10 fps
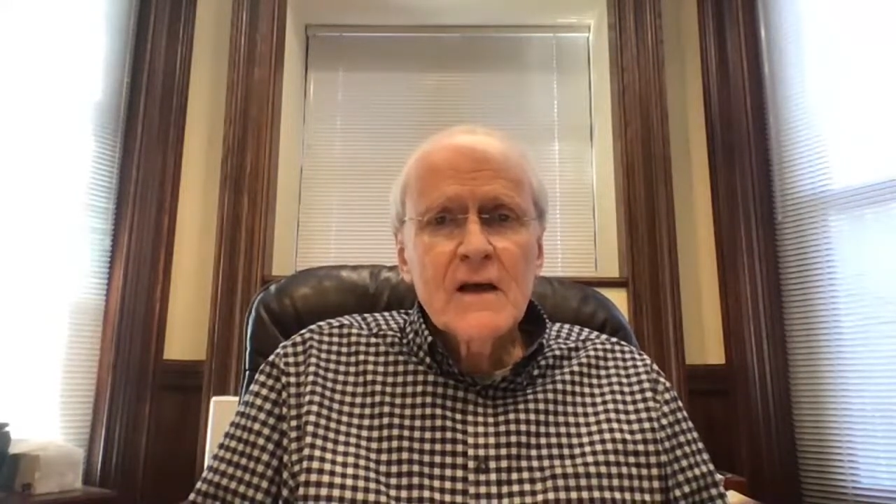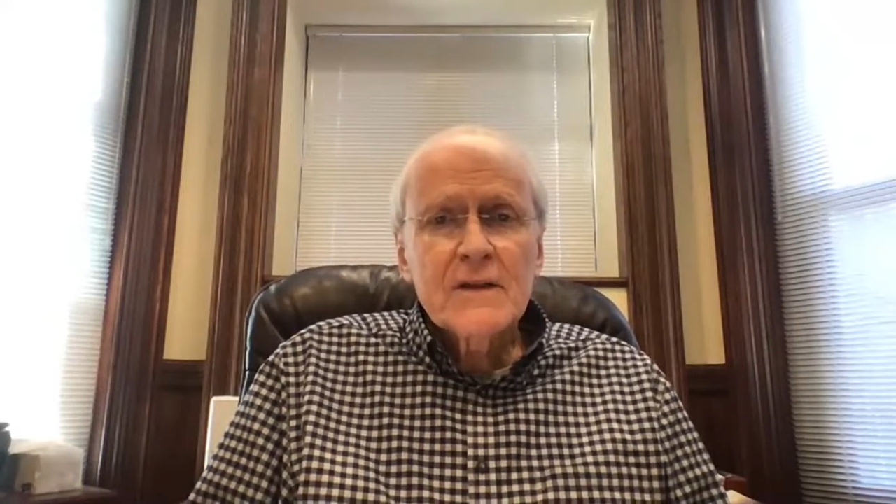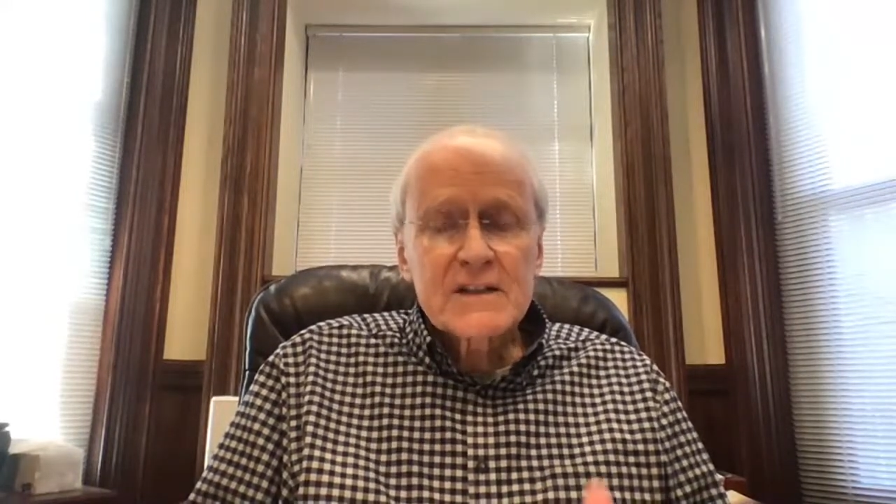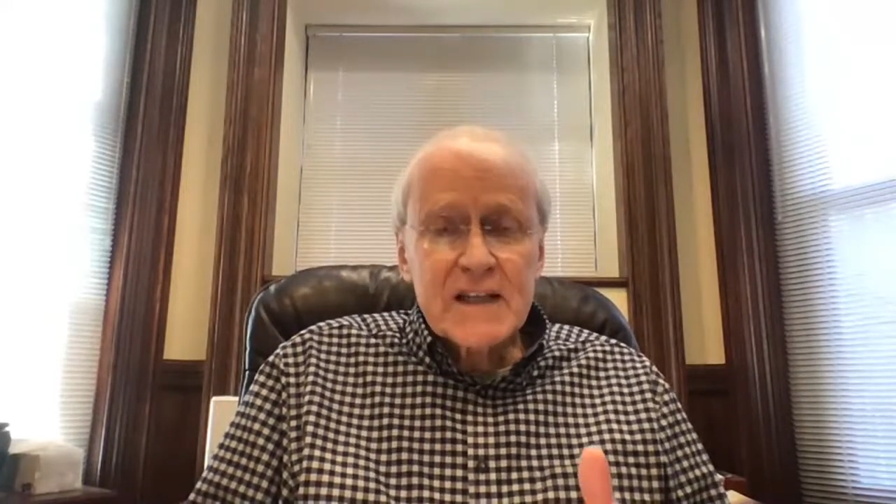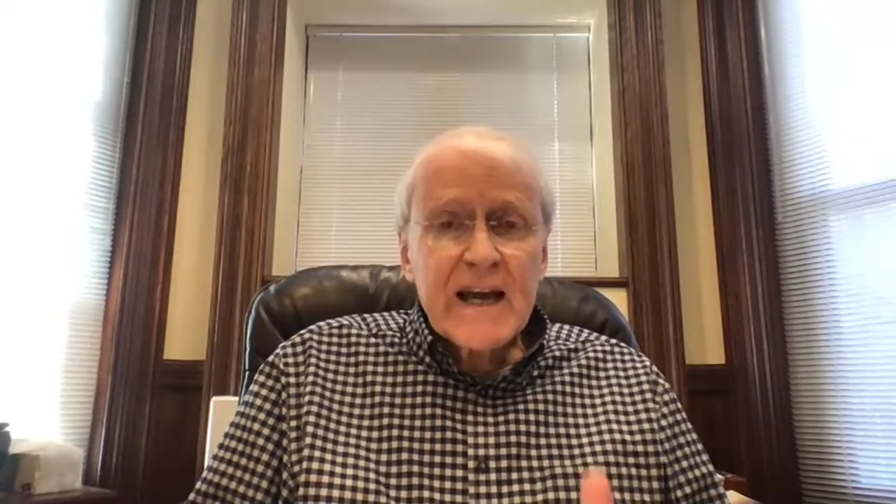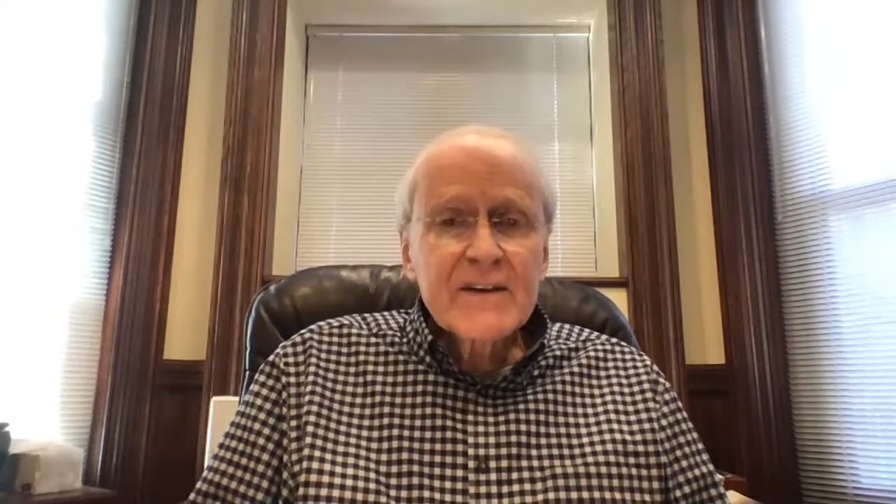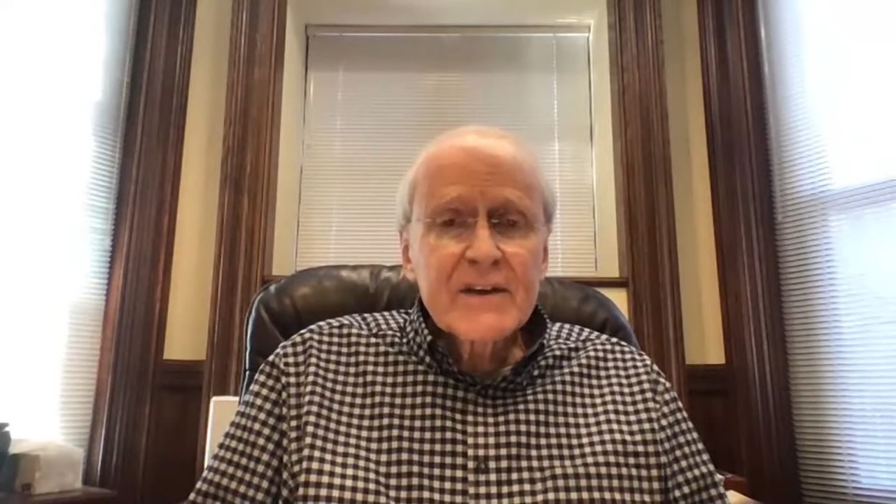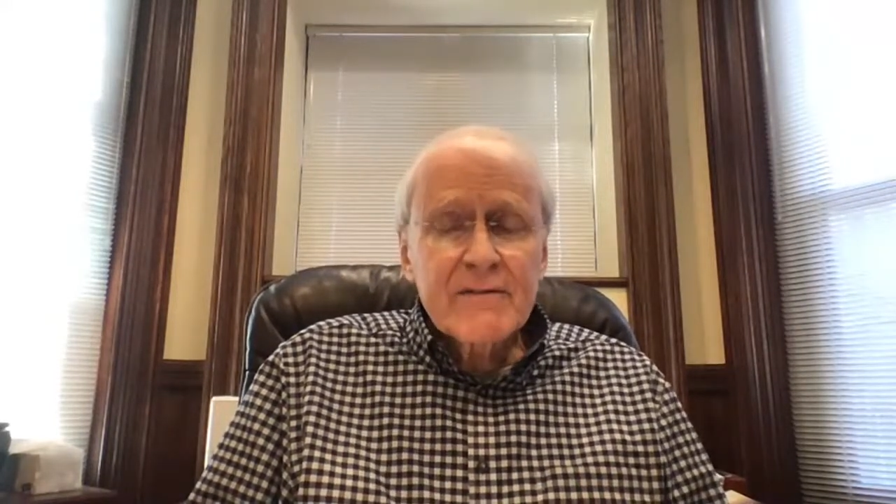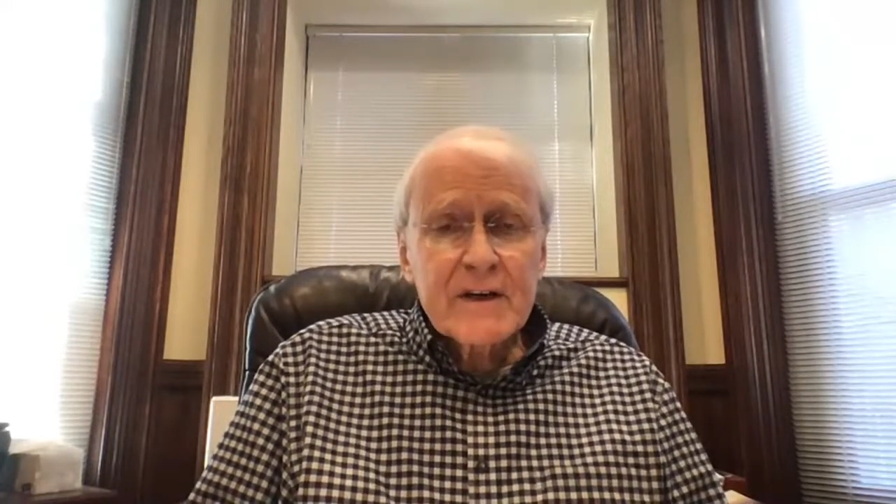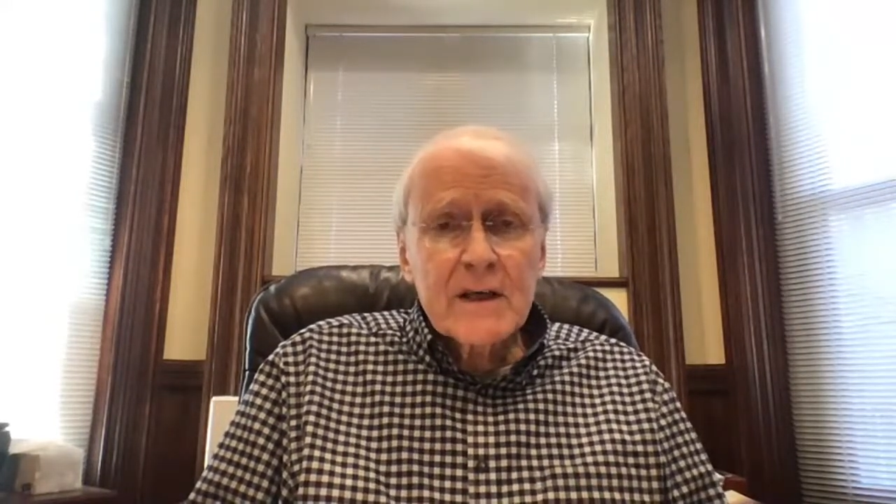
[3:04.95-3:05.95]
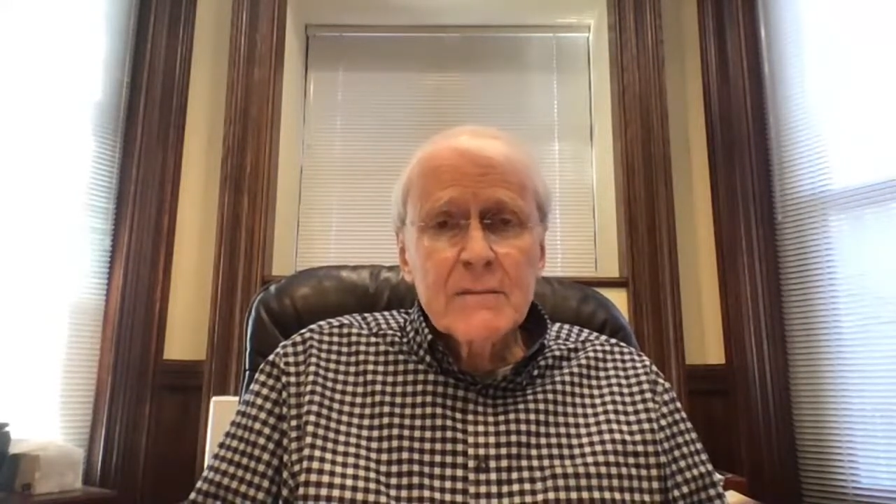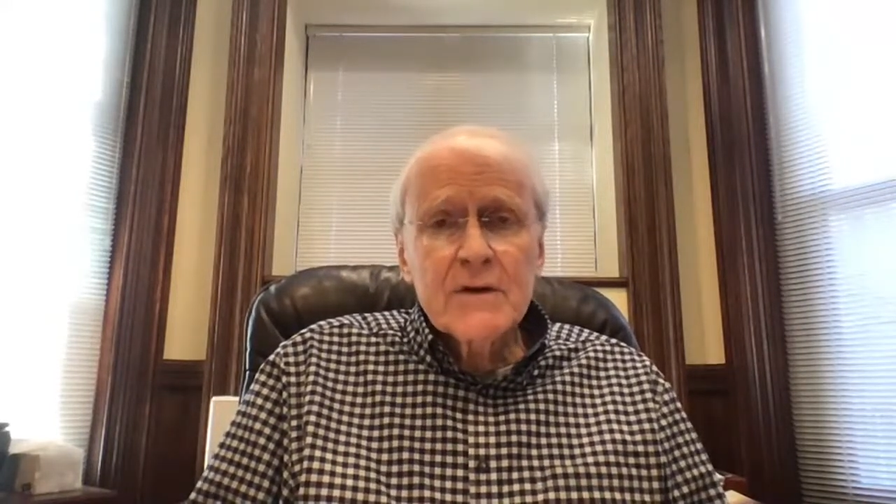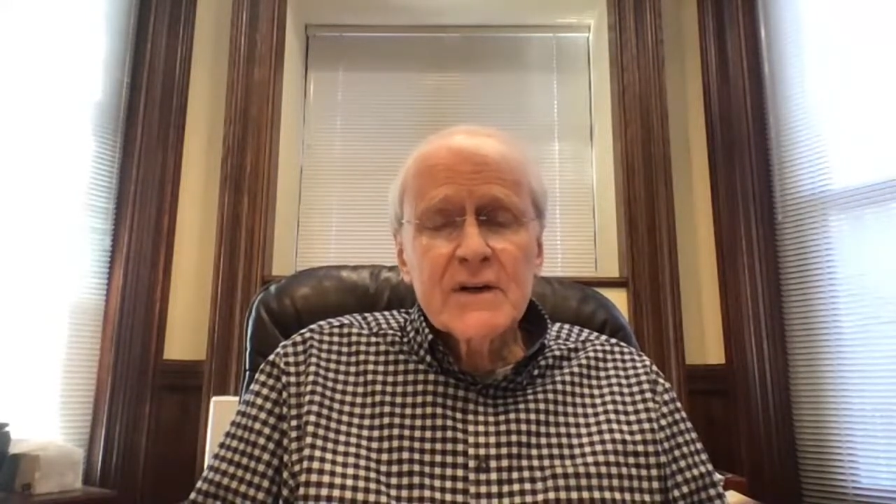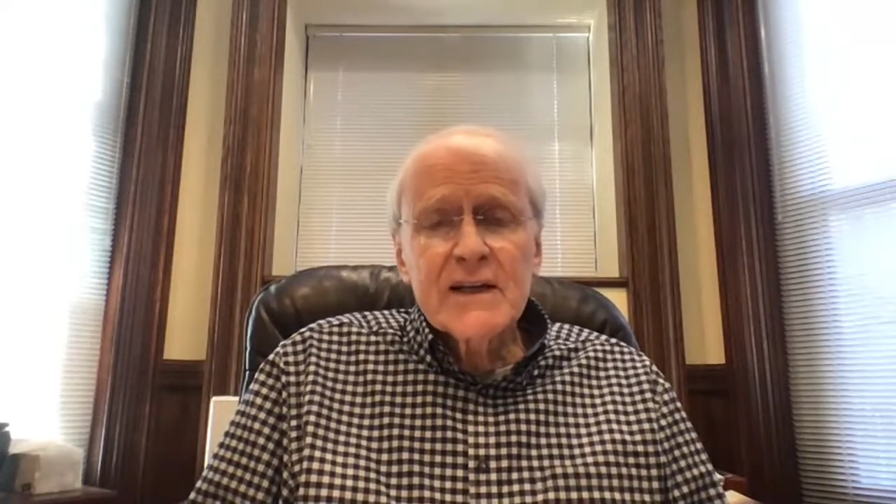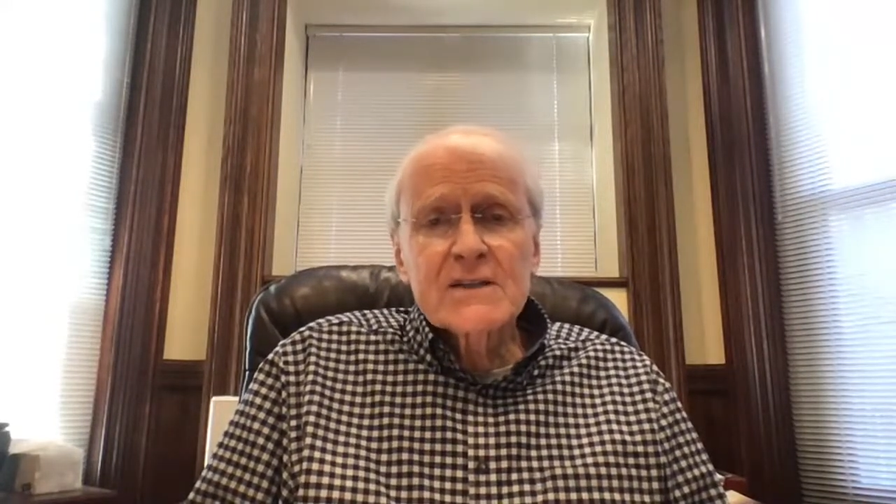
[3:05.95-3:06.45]
The scientific
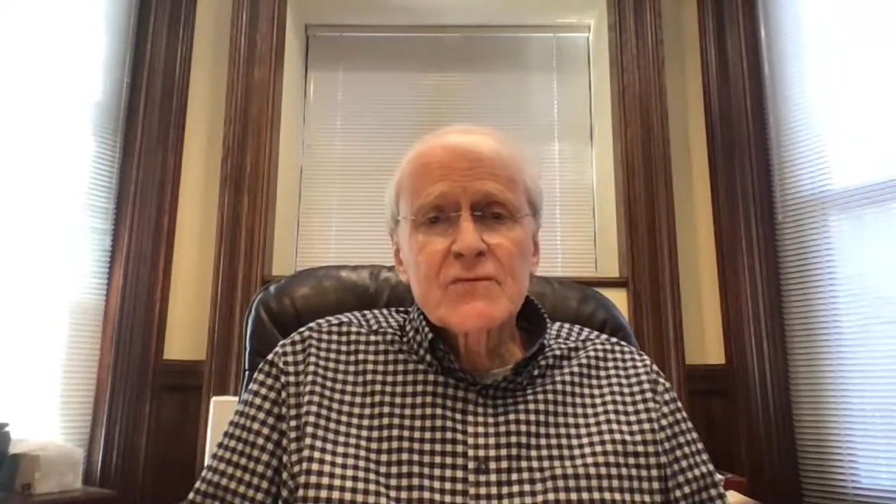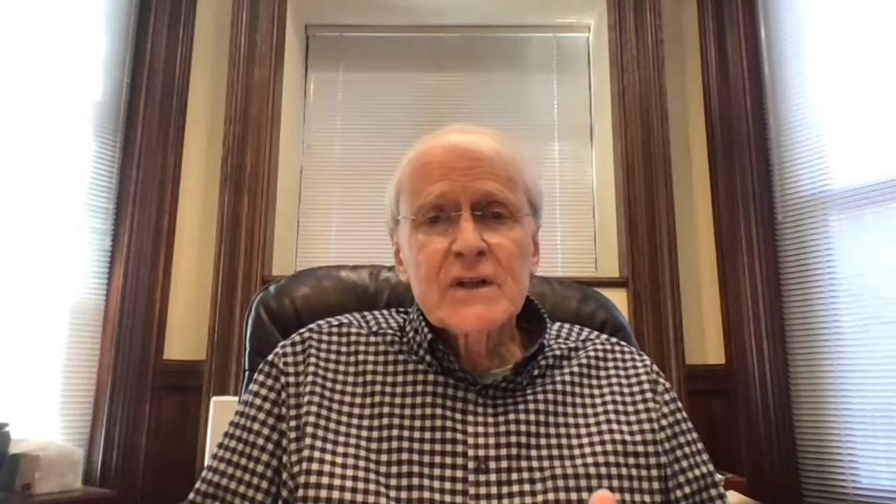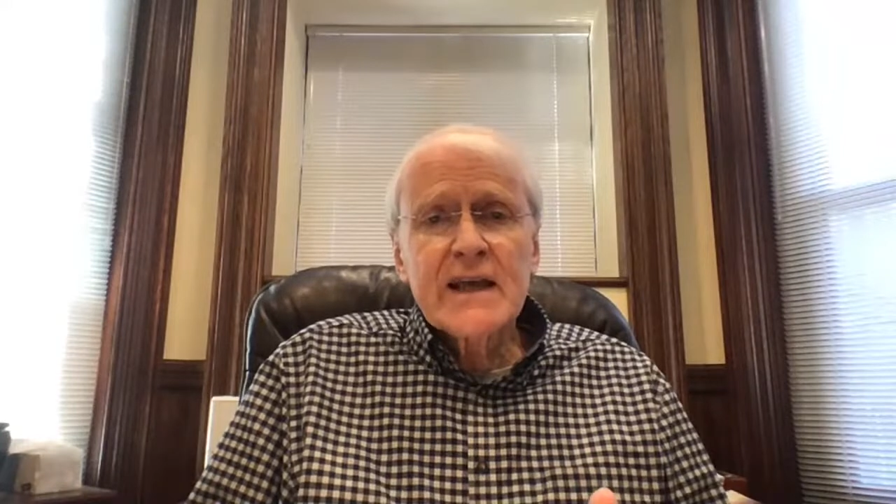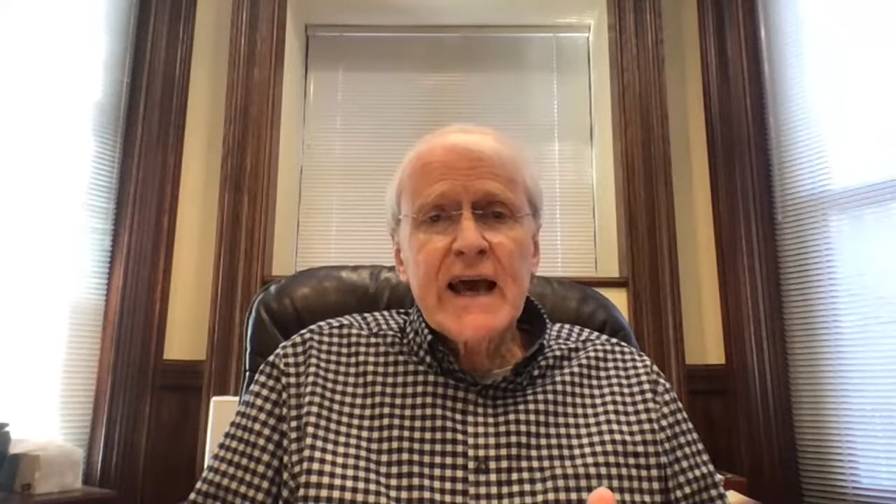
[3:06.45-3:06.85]
community is really